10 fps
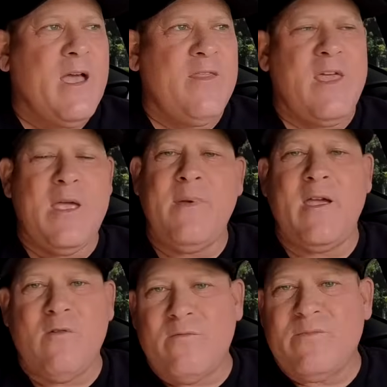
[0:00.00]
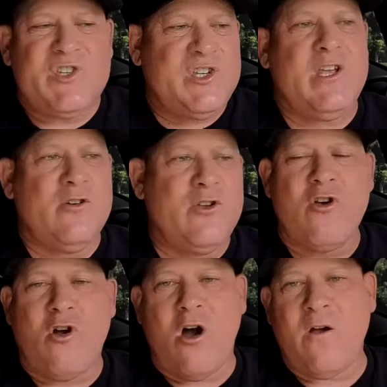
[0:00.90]
and they may steal
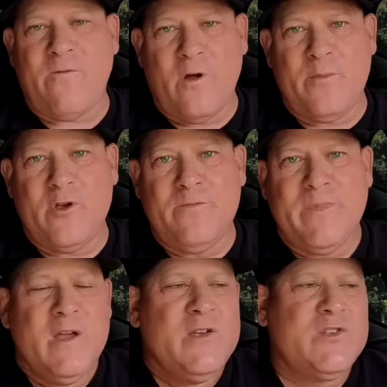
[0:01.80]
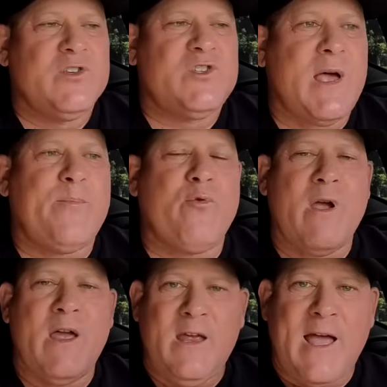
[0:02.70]
your car from you. So
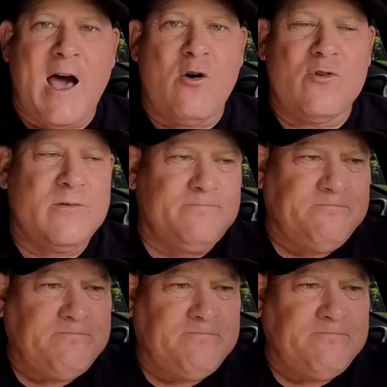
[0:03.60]
separating out